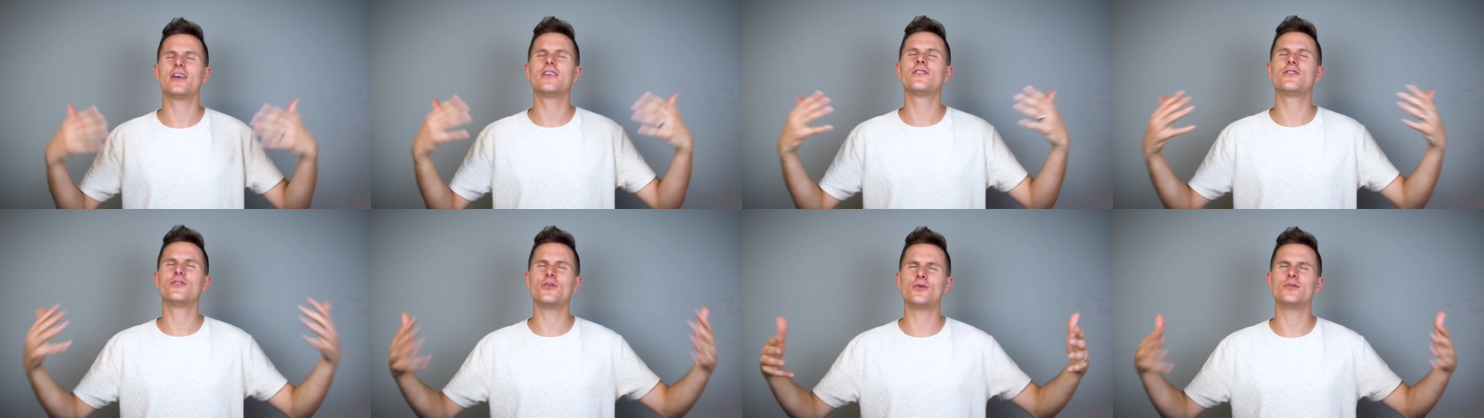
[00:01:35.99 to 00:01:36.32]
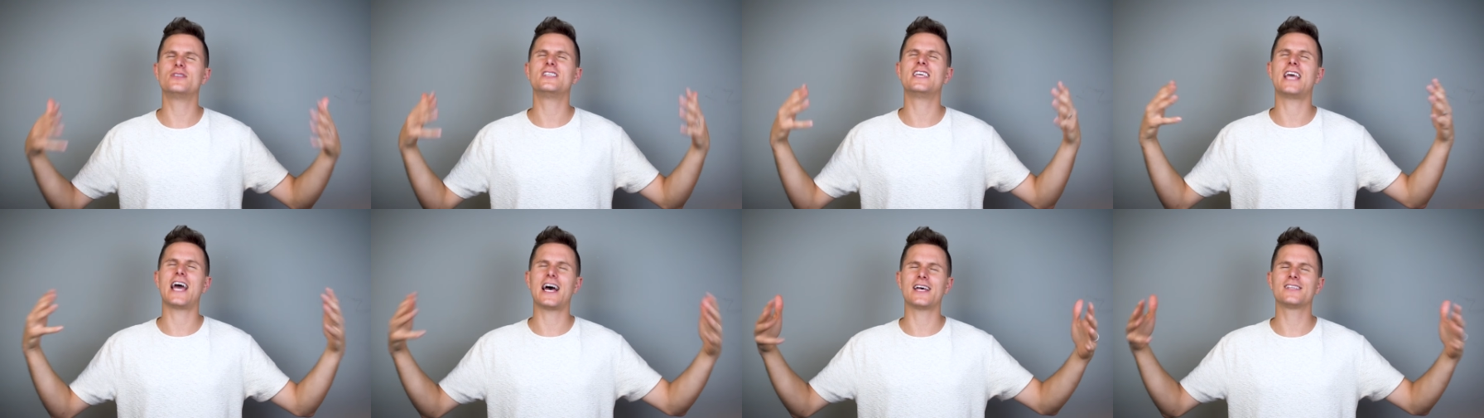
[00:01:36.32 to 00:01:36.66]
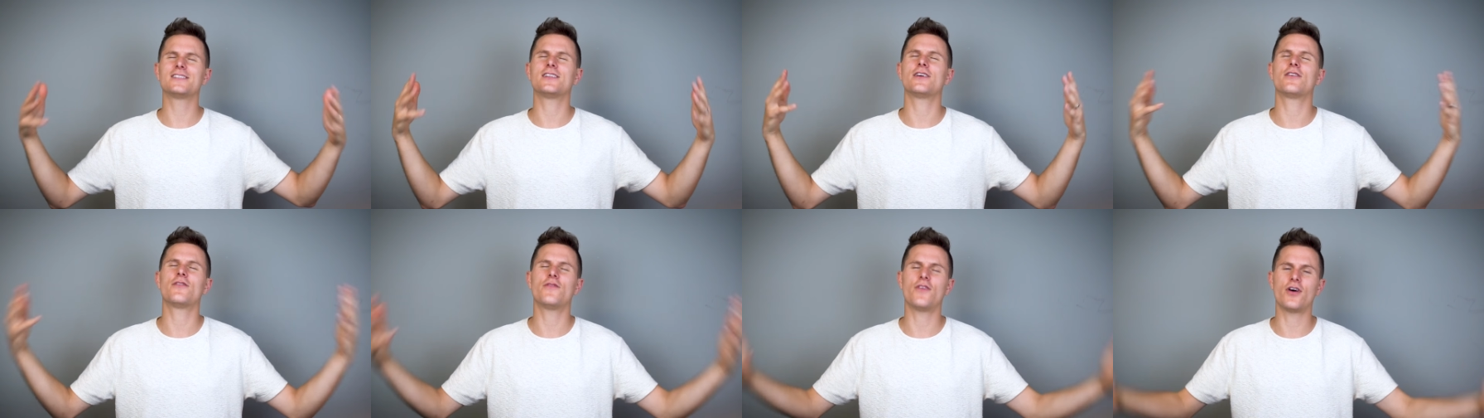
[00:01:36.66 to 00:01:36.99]

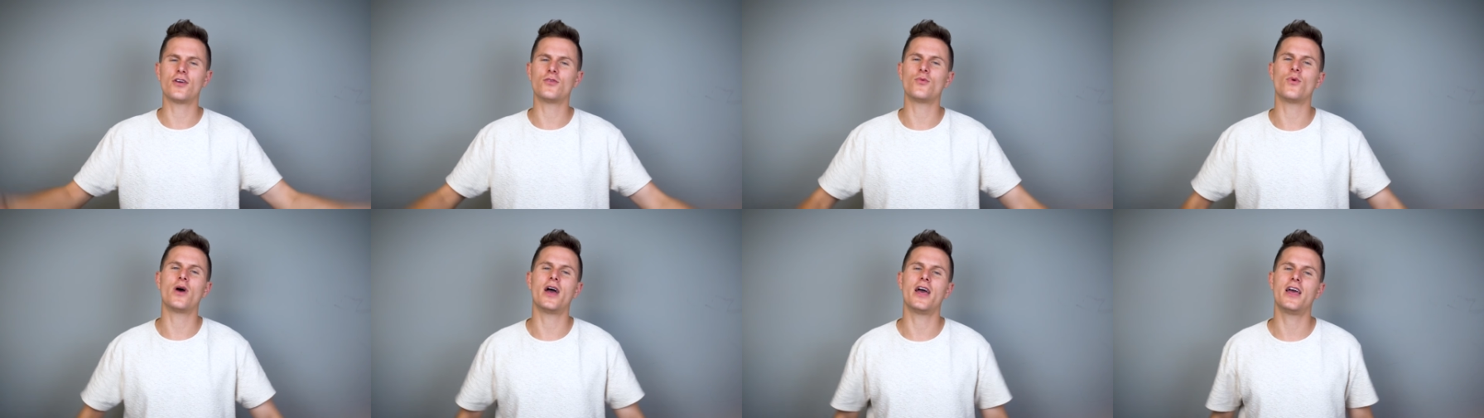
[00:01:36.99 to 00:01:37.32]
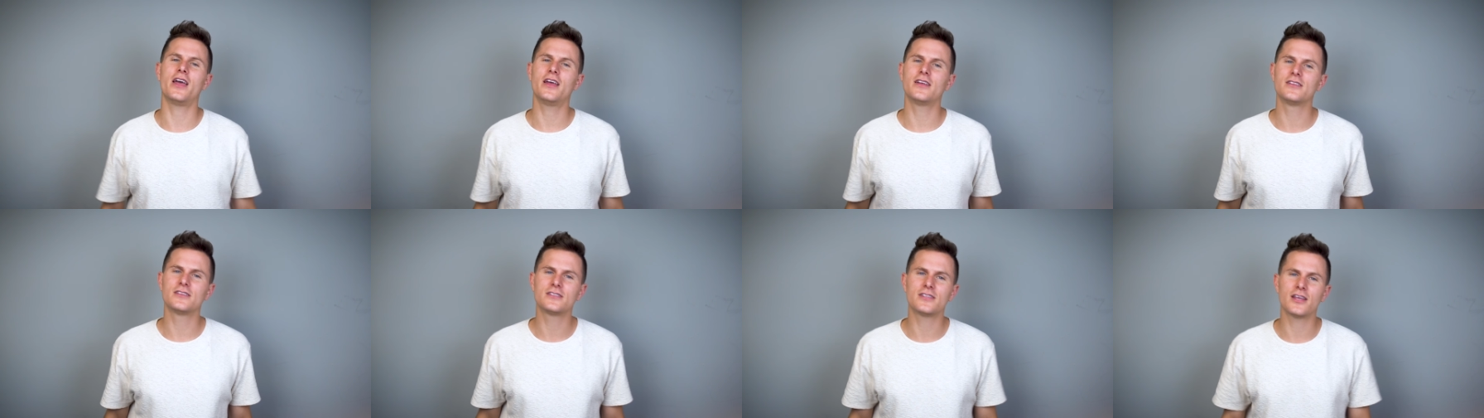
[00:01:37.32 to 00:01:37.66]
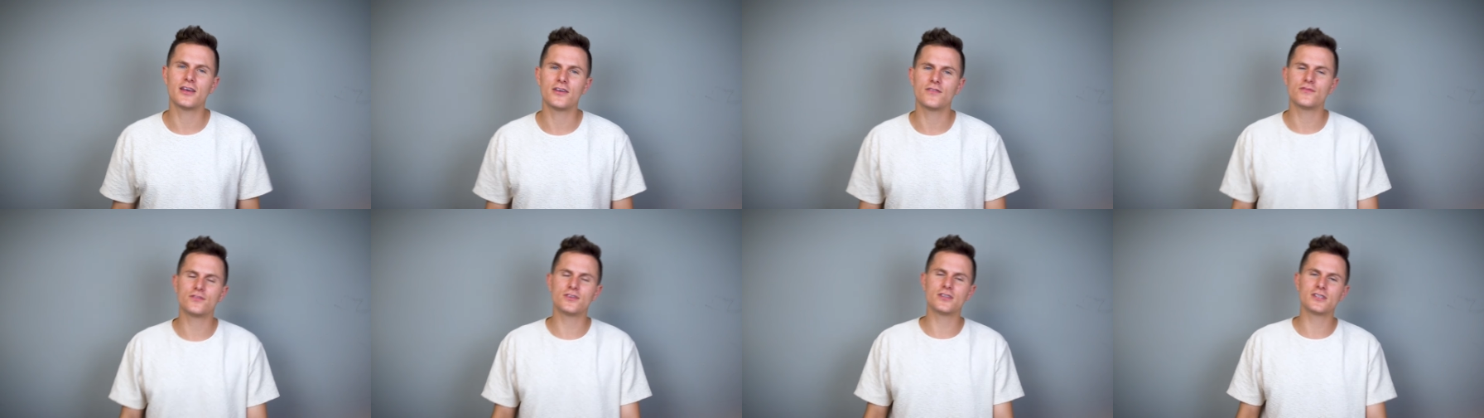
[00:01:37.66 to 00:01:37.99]
enthusiastic, fun way
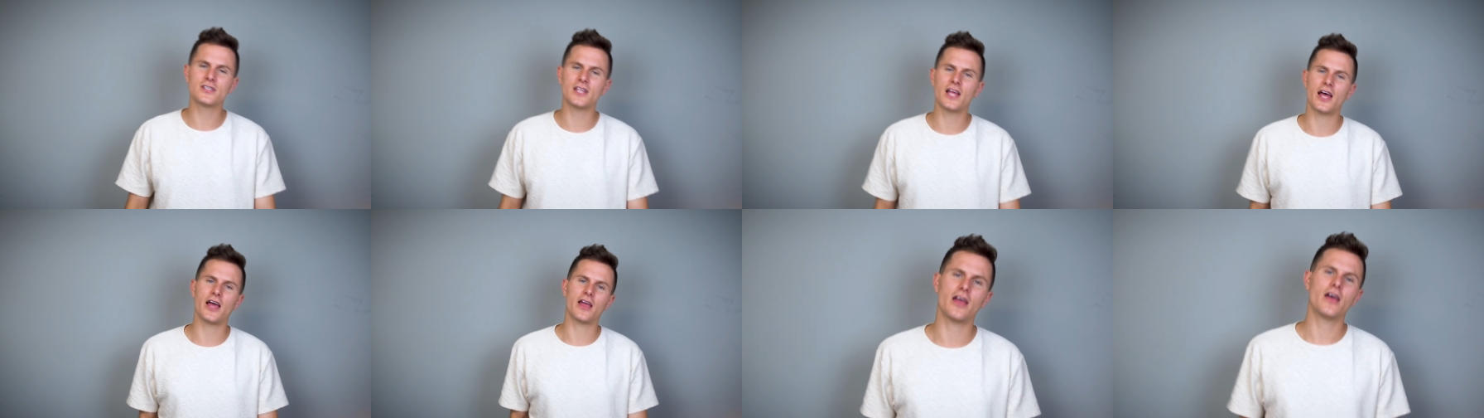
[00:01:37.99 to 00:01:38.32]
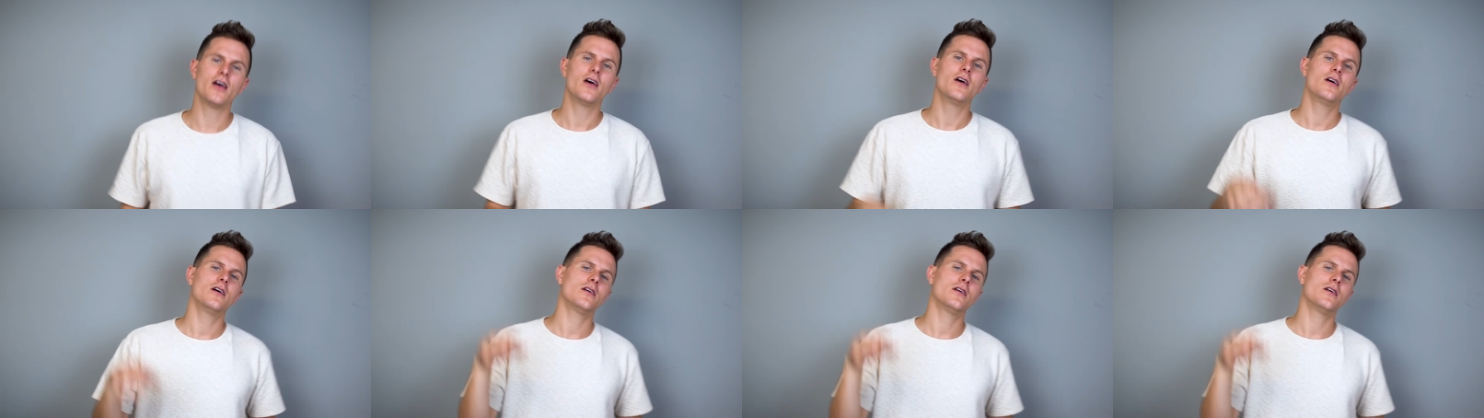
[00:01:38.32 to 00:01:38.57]
instead of just like,